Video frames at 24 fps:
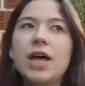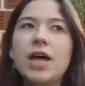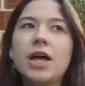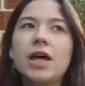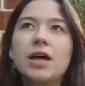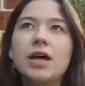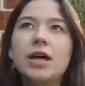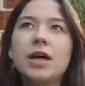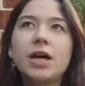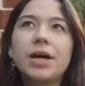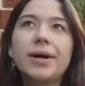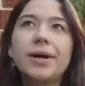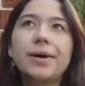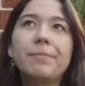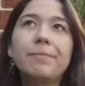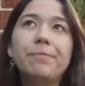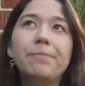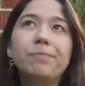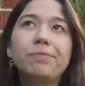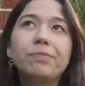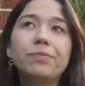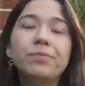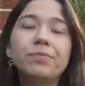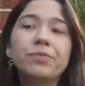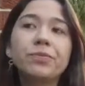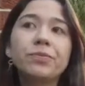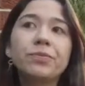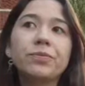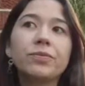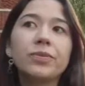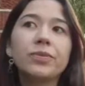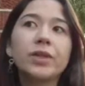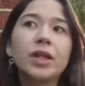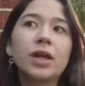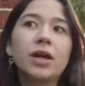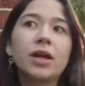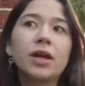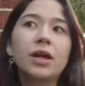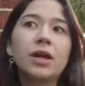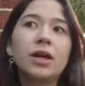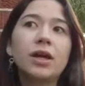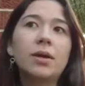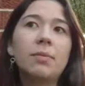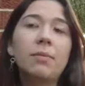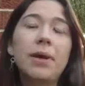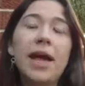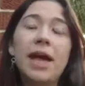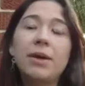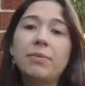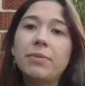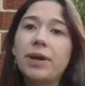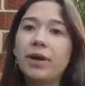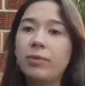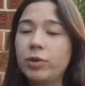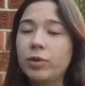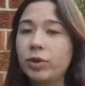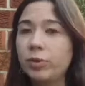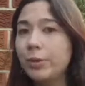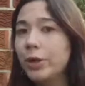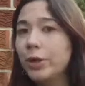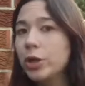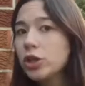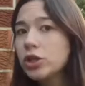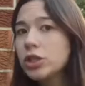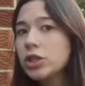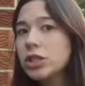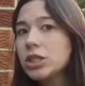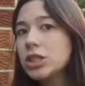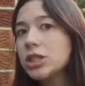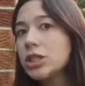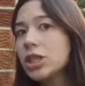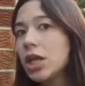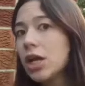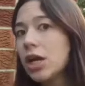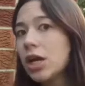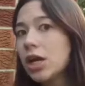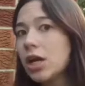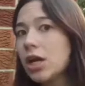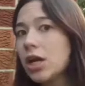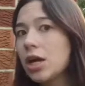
um, Madman with a Box